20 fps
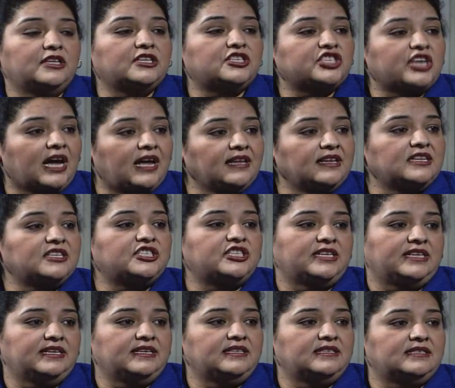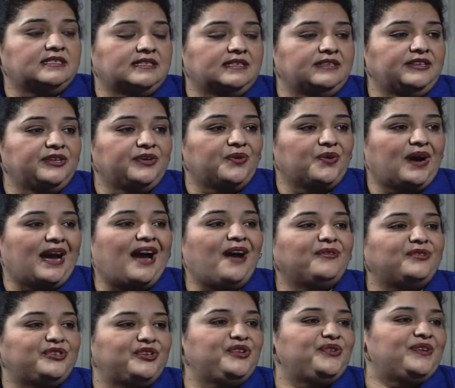challenge is, how
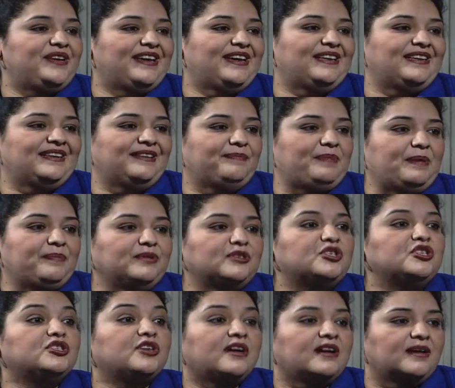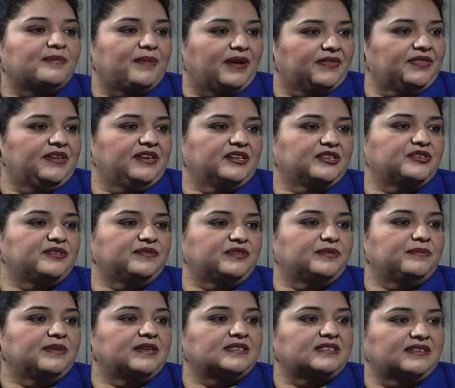do you get people to talk about the issue of
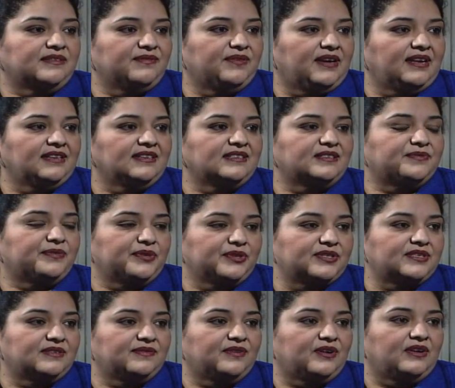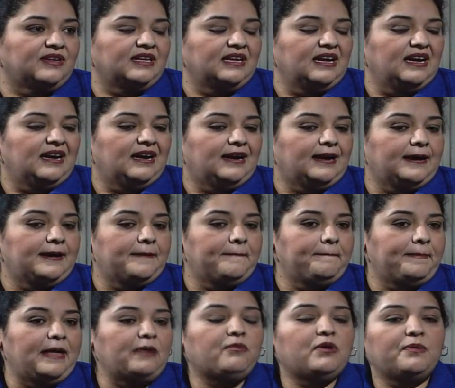domestic violence, first of all?
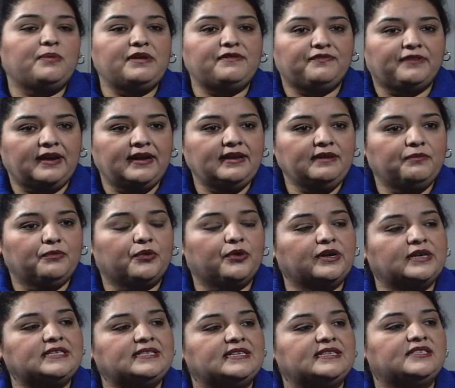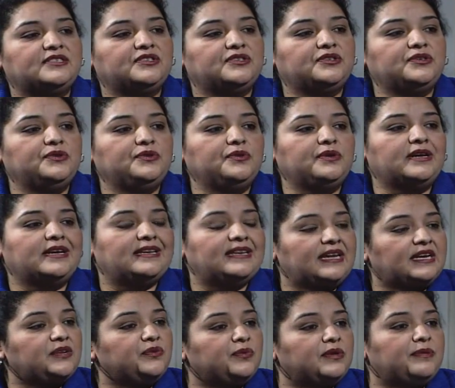And what we find works is to
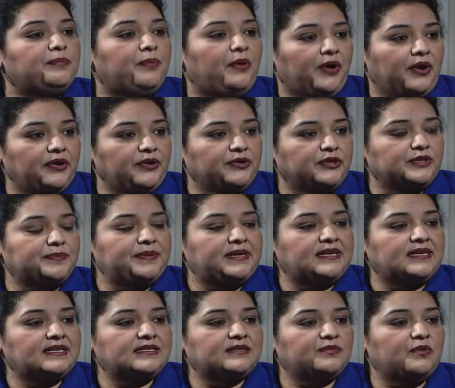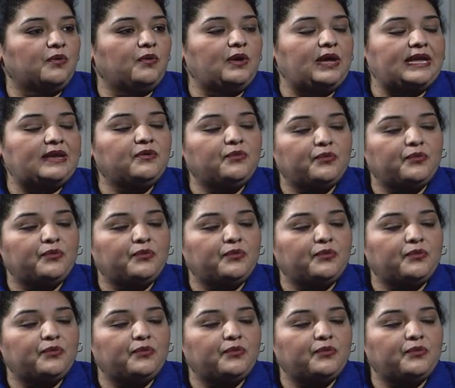connect with partners, because in